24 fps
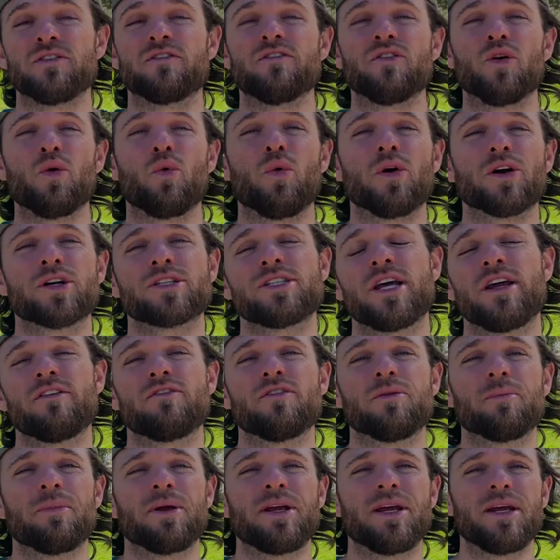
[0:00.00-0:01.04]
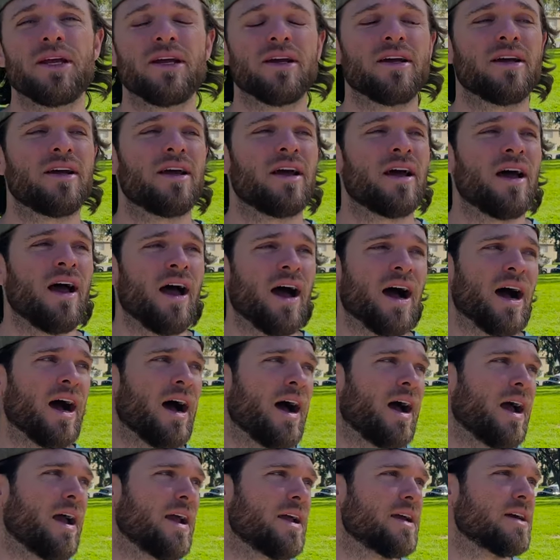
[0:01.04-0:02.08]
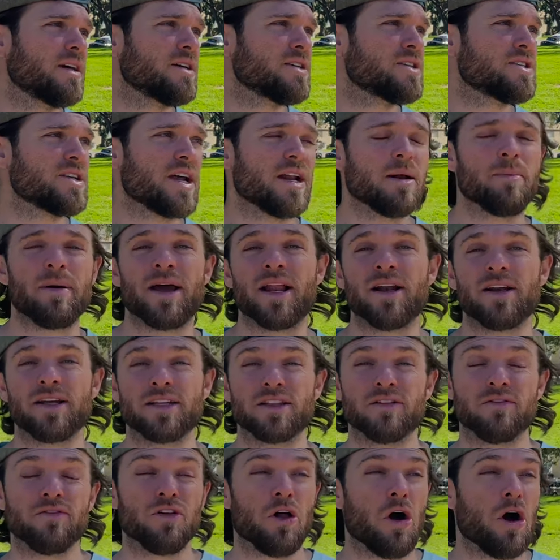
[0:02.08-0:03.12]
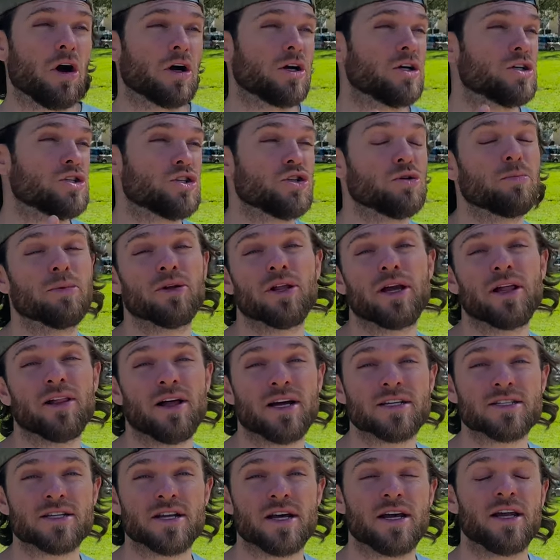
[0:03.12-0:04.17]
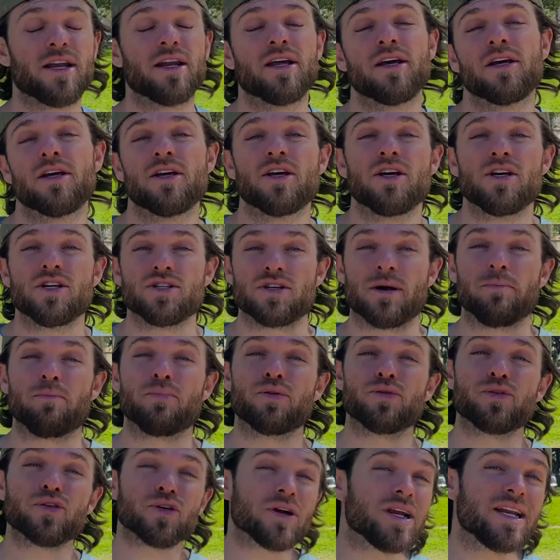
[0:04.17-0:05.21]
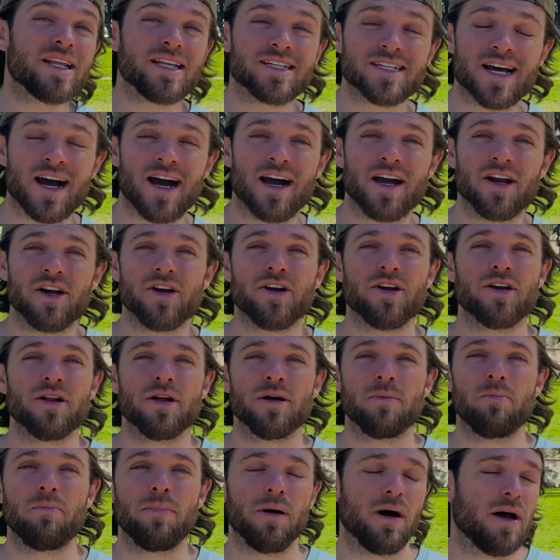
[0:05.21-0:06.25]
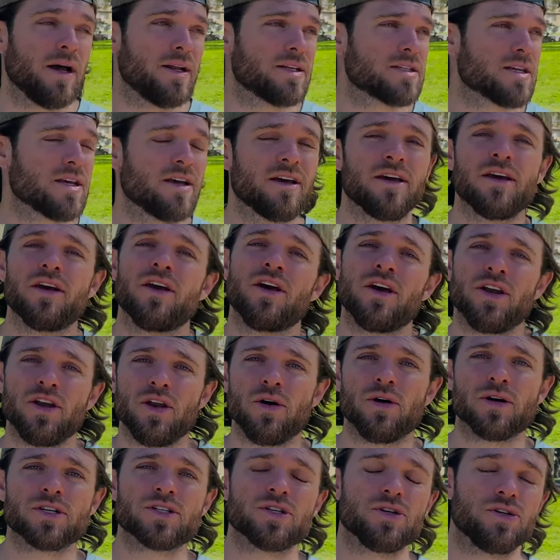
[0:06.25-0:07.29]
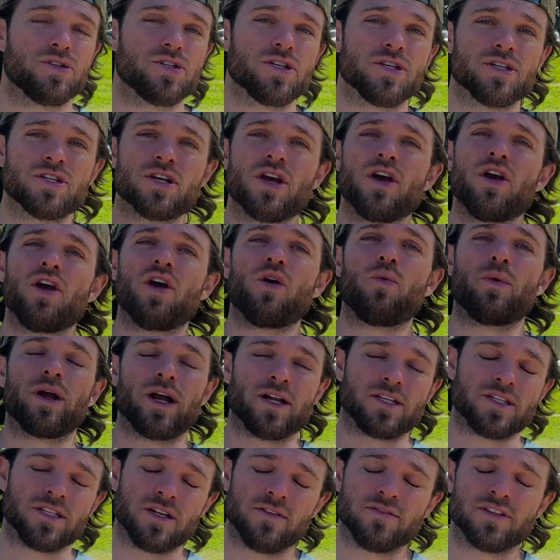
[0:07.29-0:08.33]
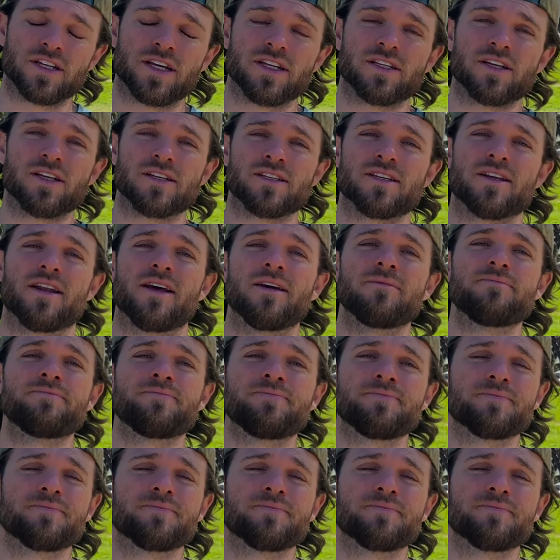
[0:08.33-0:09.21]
full work day for me. I stayed up editing the vlog super late last night, so I'm pretty tired, but no excuses. We got stuff to get done tonight.